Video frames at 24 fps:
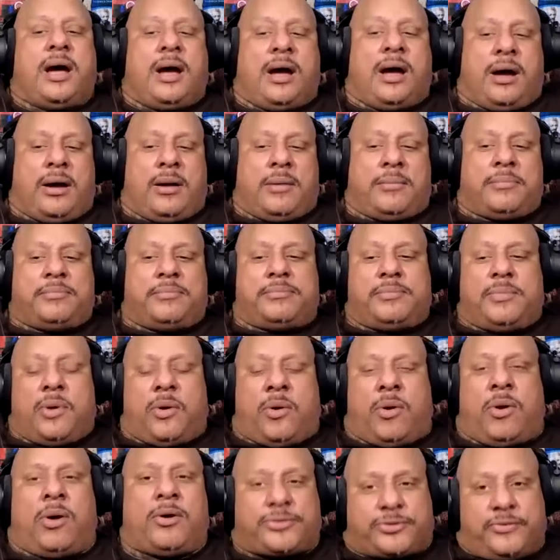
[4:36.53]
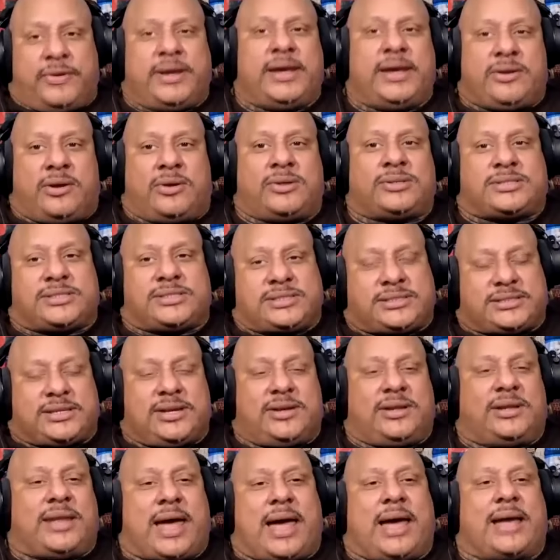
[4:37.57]
Um, all three of those are
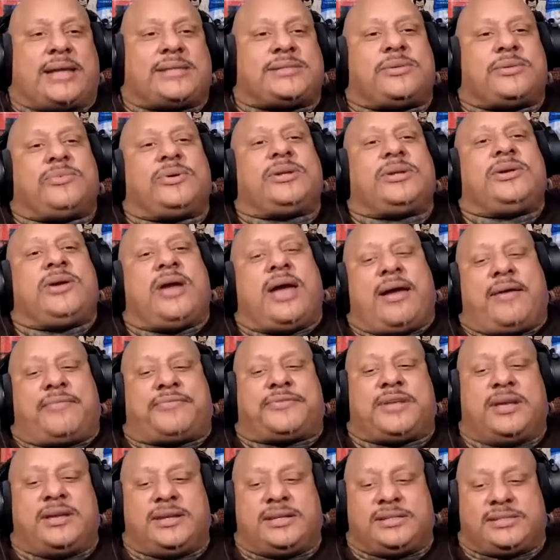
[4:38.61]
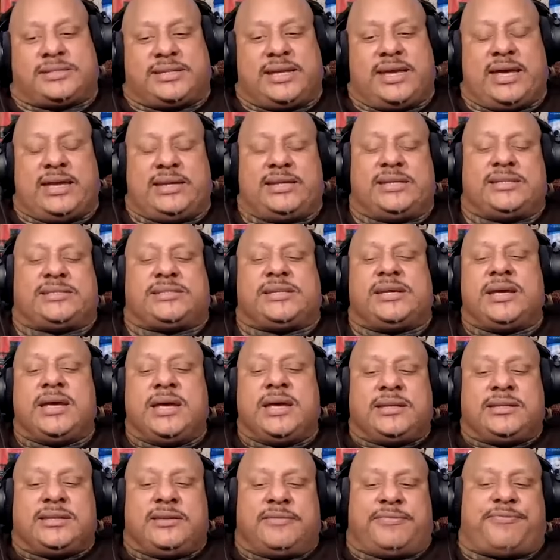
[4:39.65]
still lies. And what you have to understand is
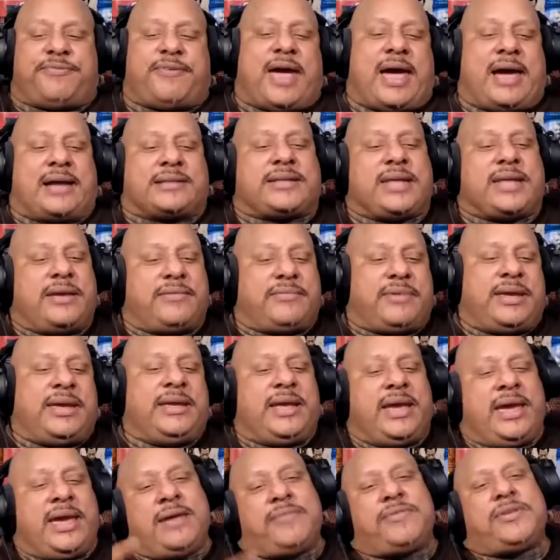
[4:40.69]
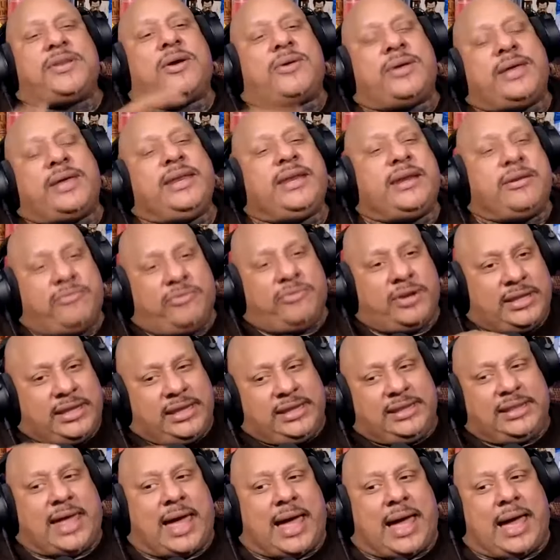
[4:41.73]
the fact that he, even though he didn't
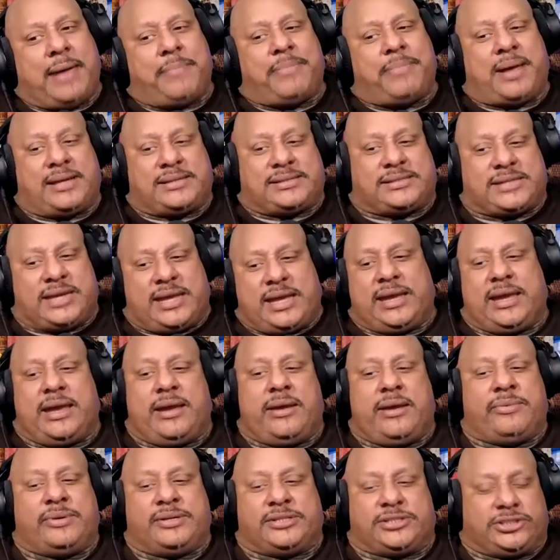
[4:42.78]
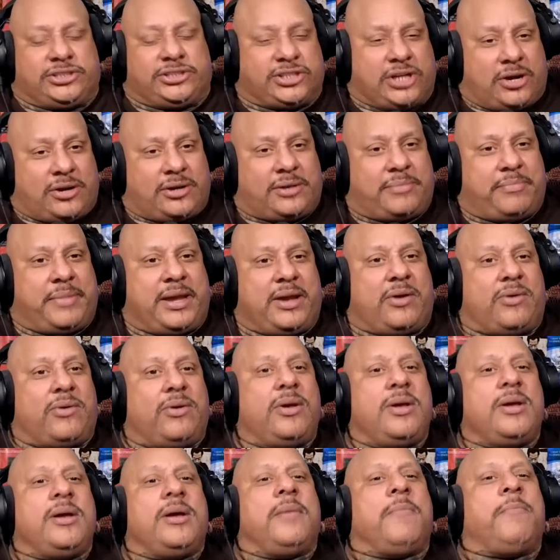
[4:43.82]
really lie by saying it was junk
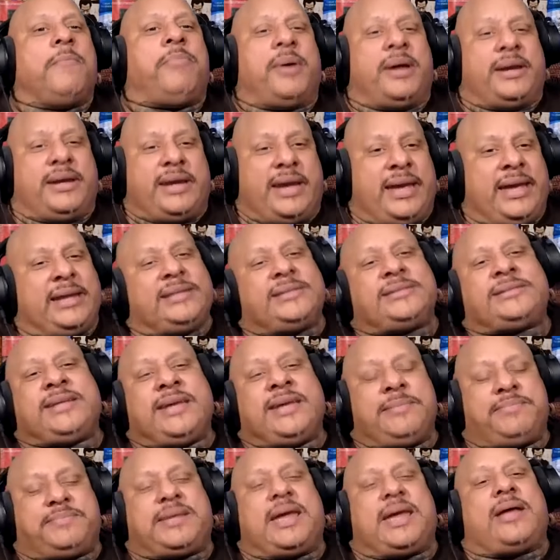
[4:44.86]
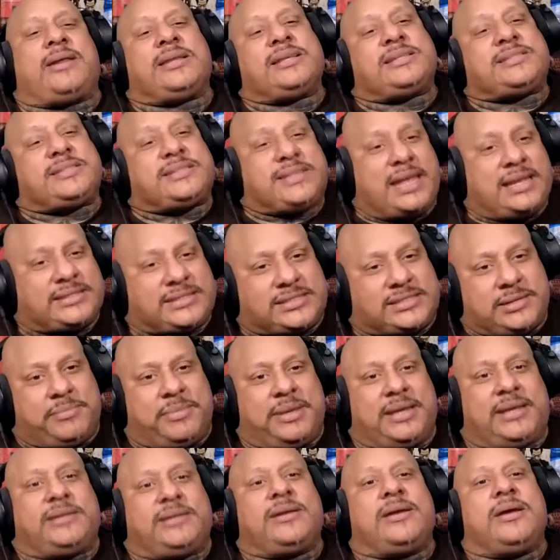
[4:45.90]
mail, but in, deep down the
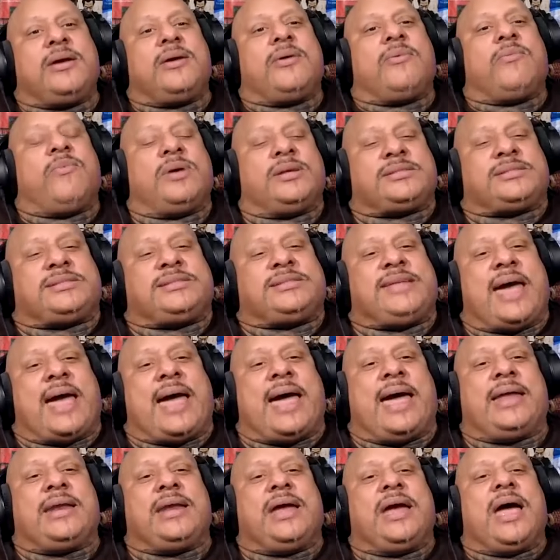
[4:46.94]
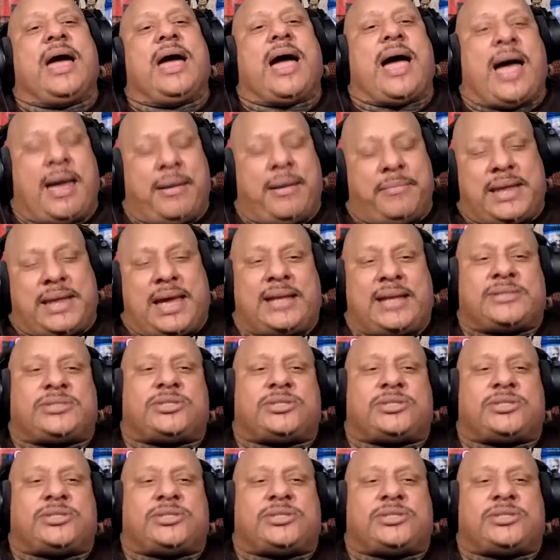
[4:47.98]
sentiment was that I'm not